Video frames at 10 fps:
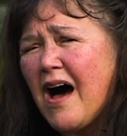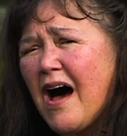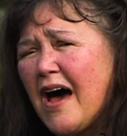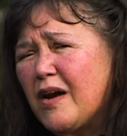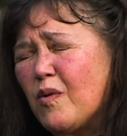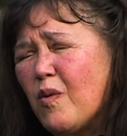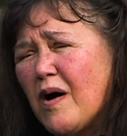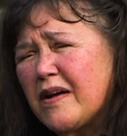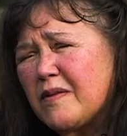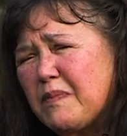I don't
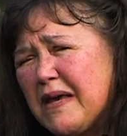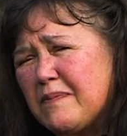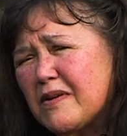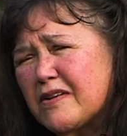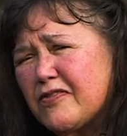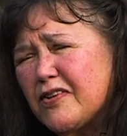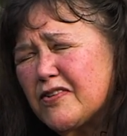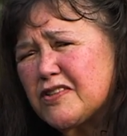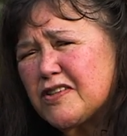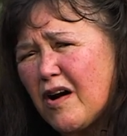want people to
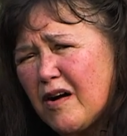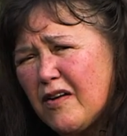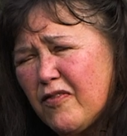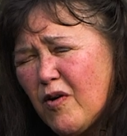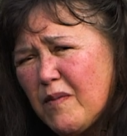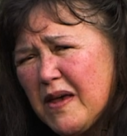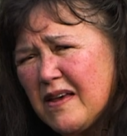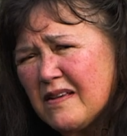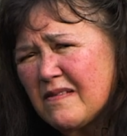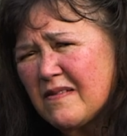feel sorry for
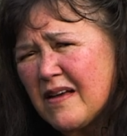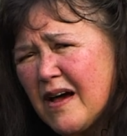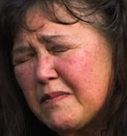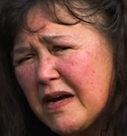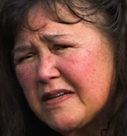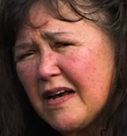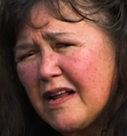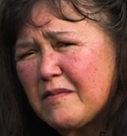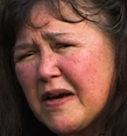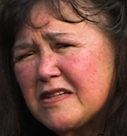me. I'm not
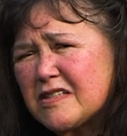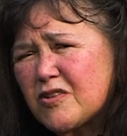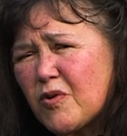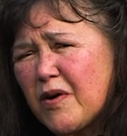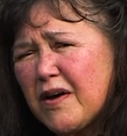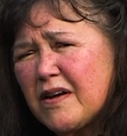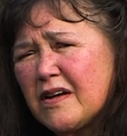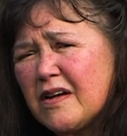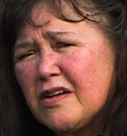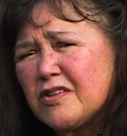telling my story
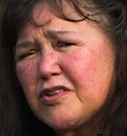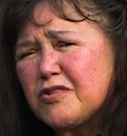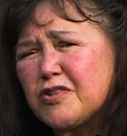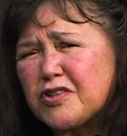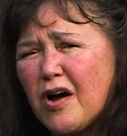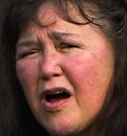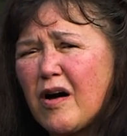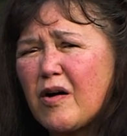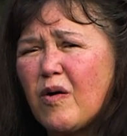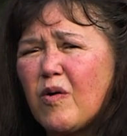to
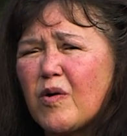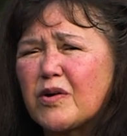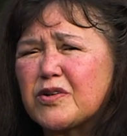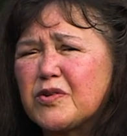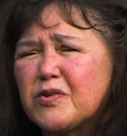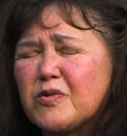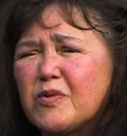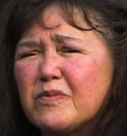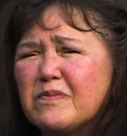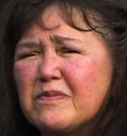shock or
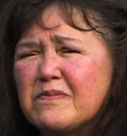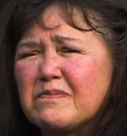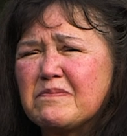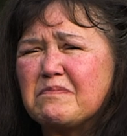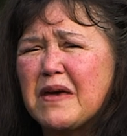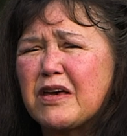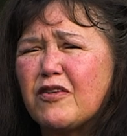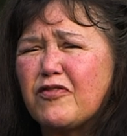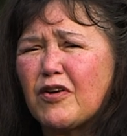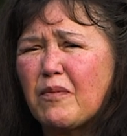to make
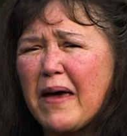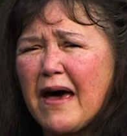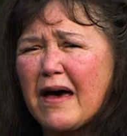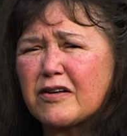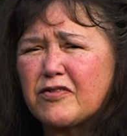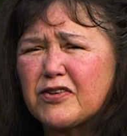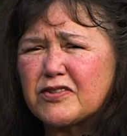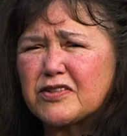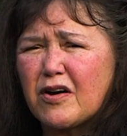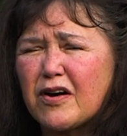you feel bad or feel
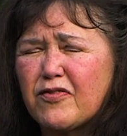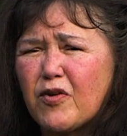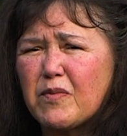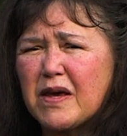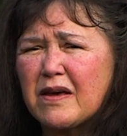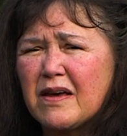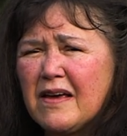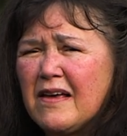sorry for me.